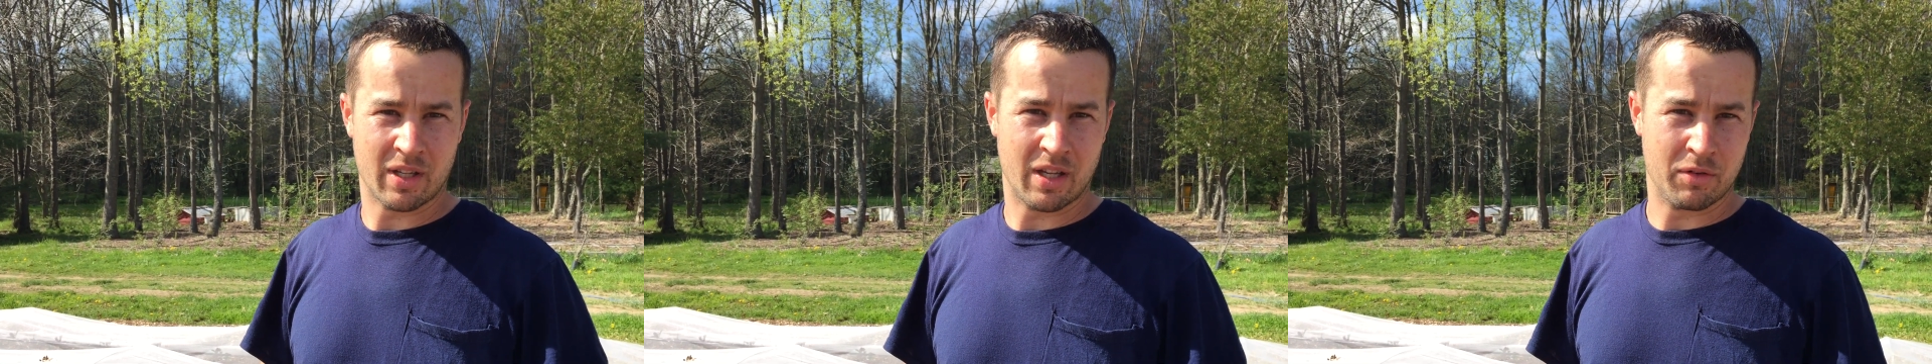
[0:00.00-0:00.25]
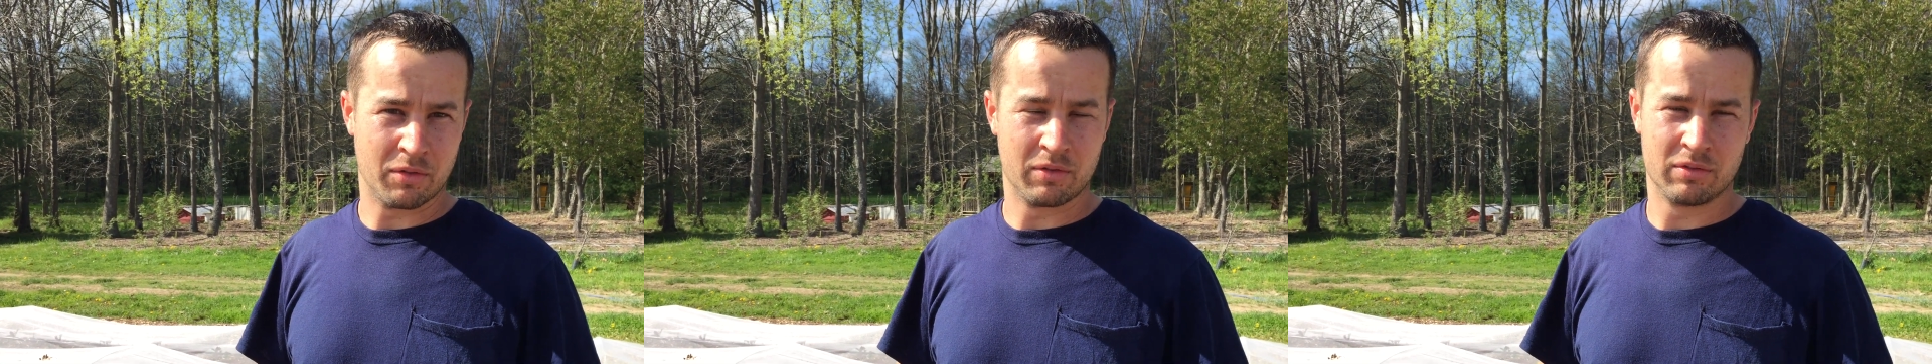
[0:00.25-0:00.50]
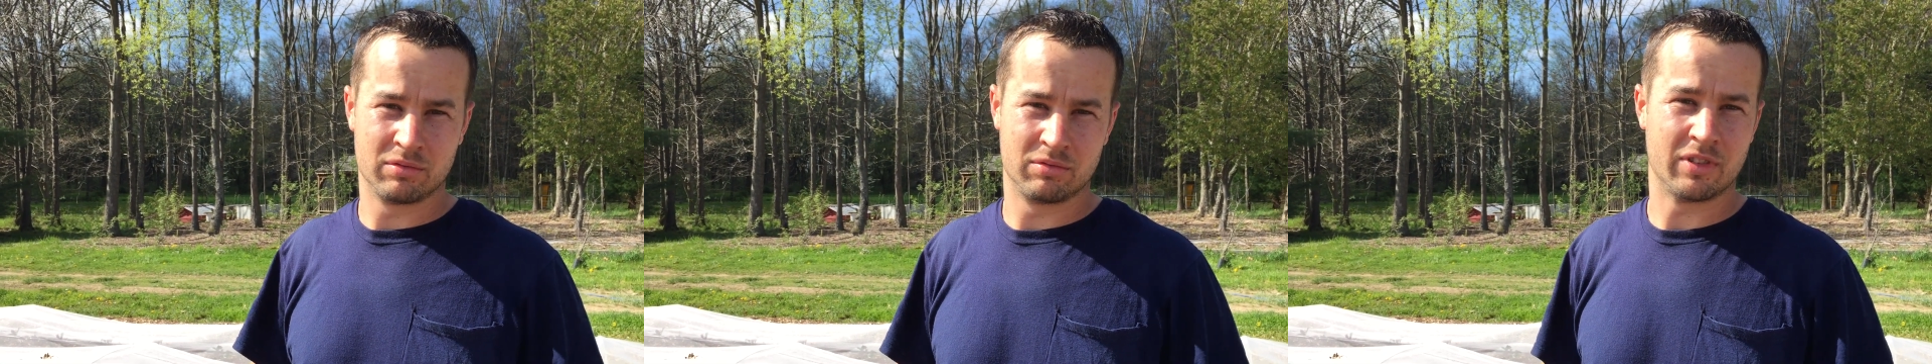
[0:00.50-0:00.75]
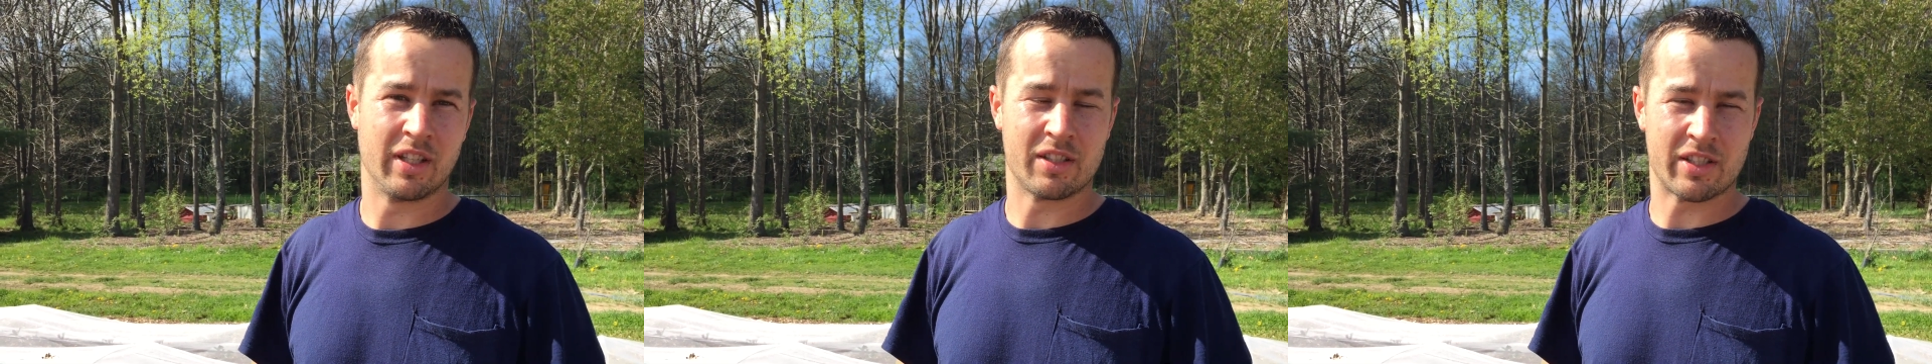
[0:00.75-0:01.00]
and
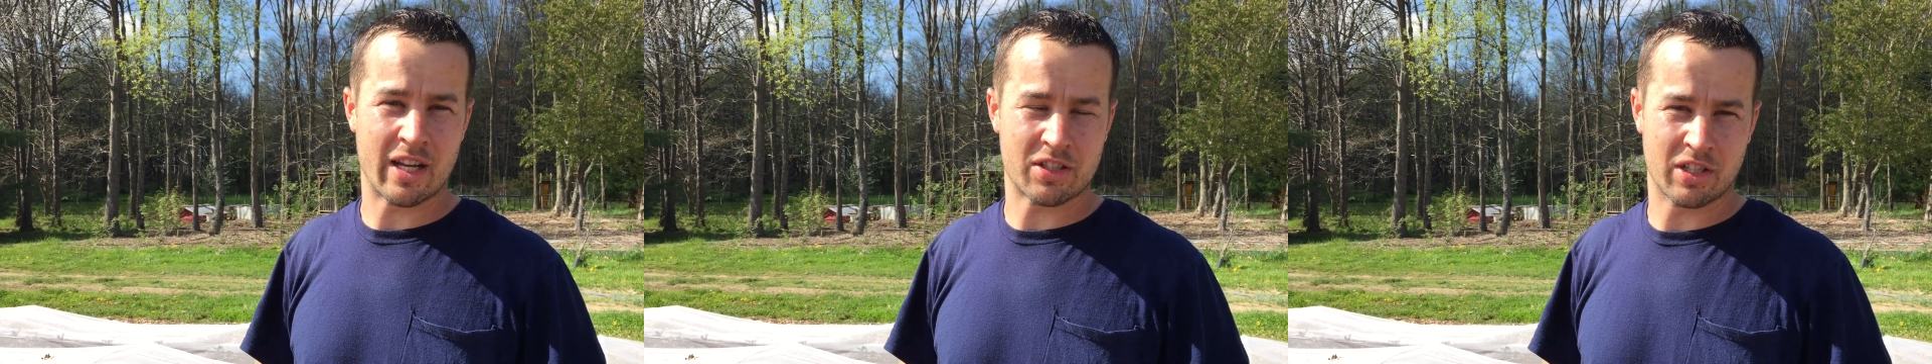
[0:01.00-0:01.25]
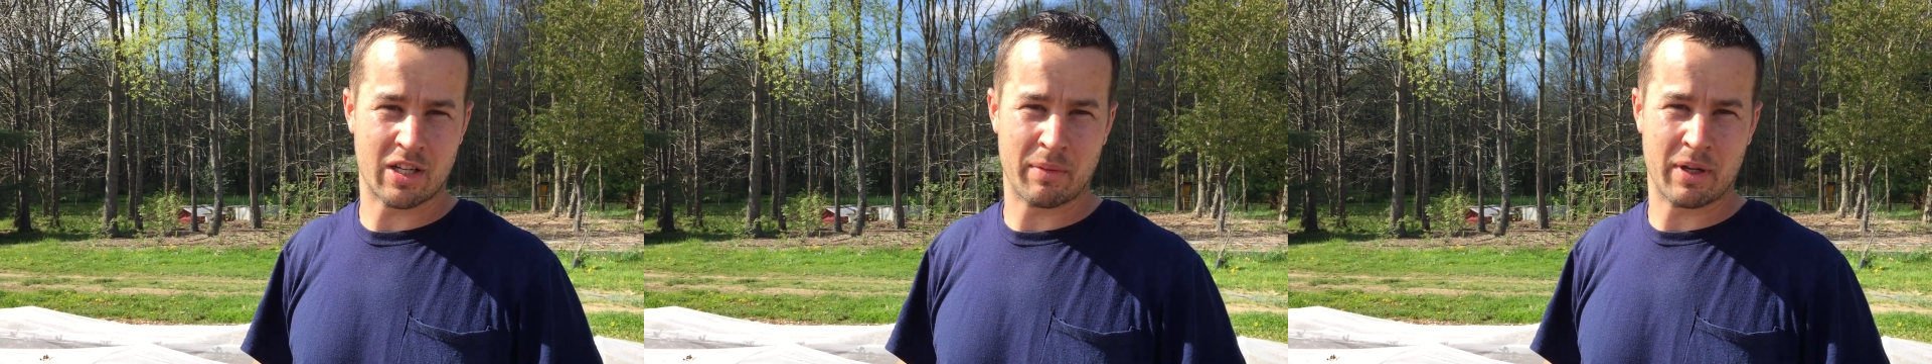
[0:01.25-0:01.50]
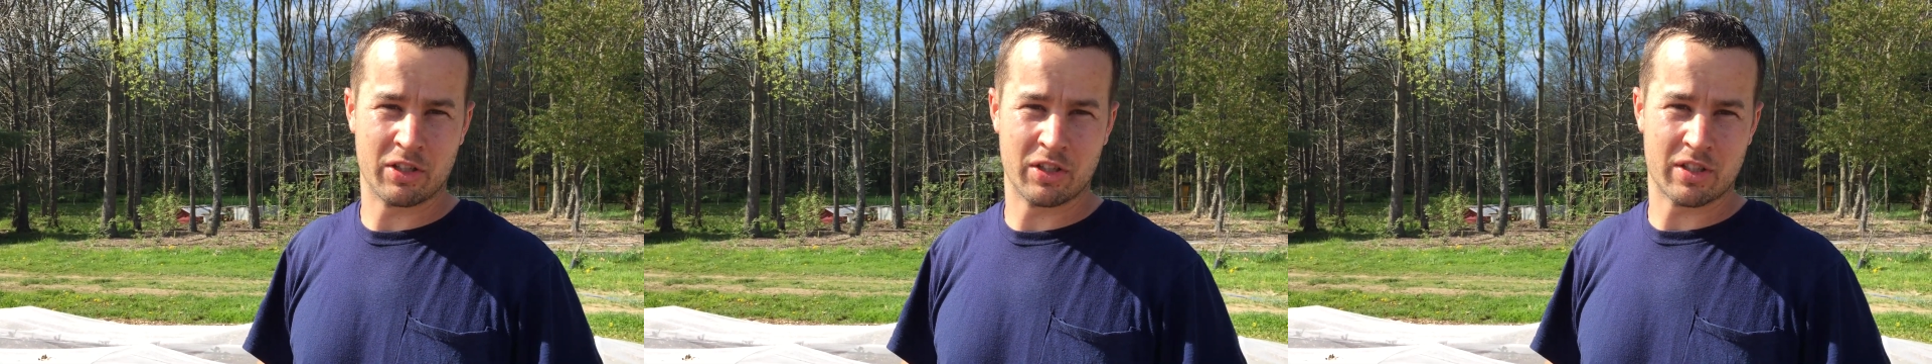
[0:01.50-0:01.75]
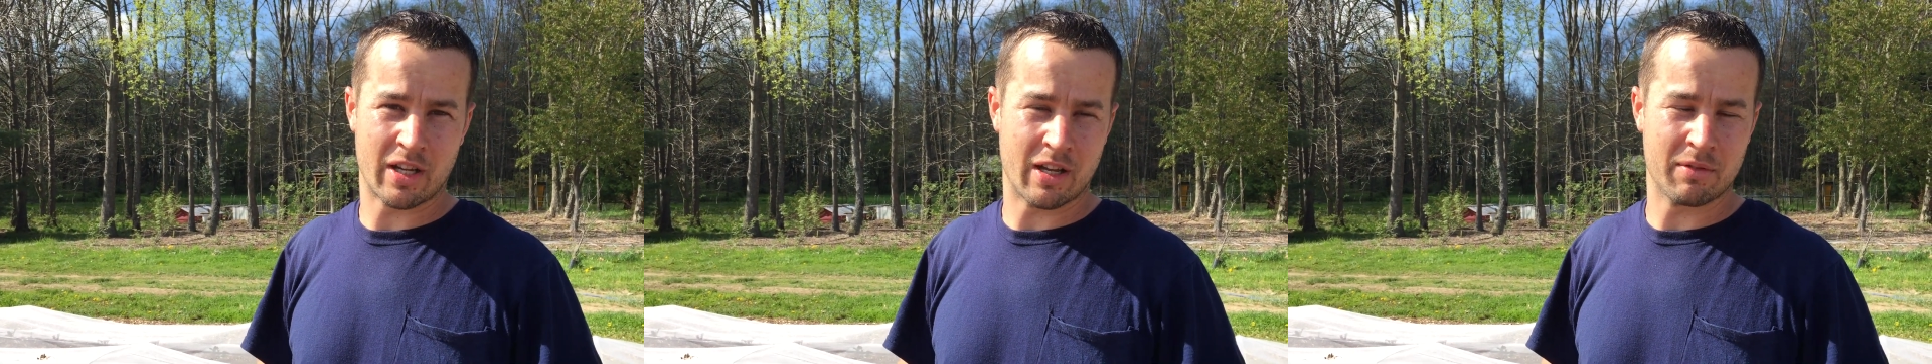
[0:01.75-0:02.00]
it's actually come at a
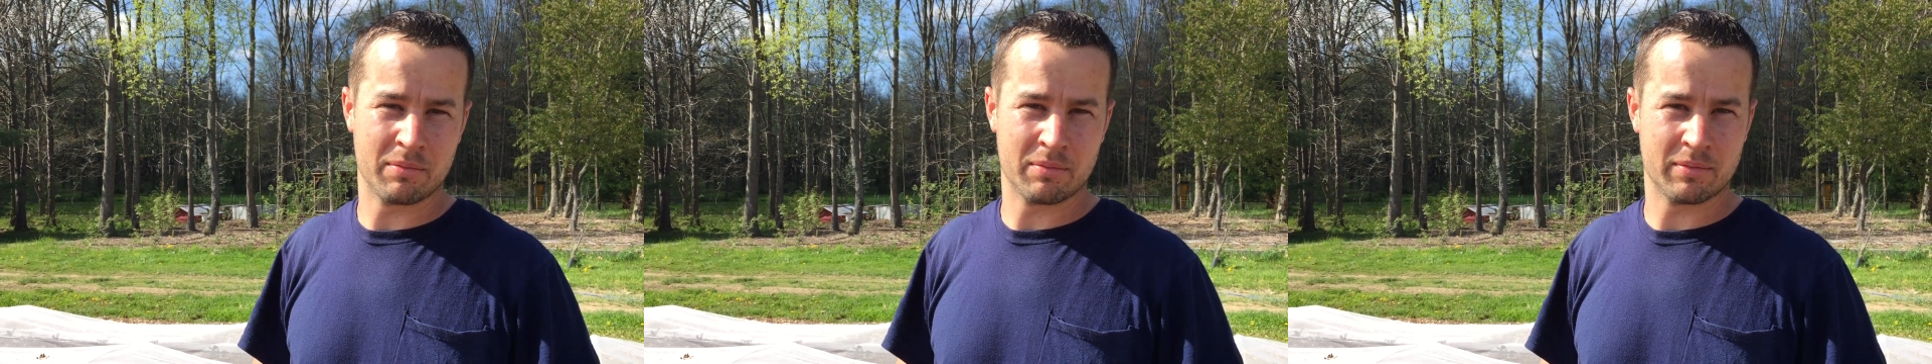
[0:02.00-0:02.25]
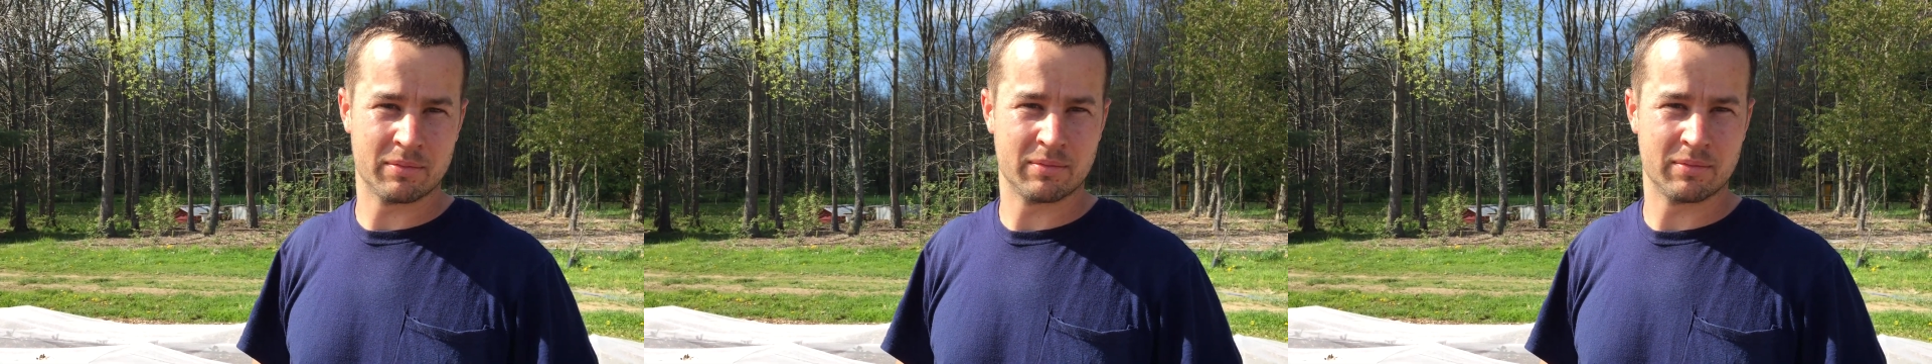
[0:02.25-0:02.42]
good time,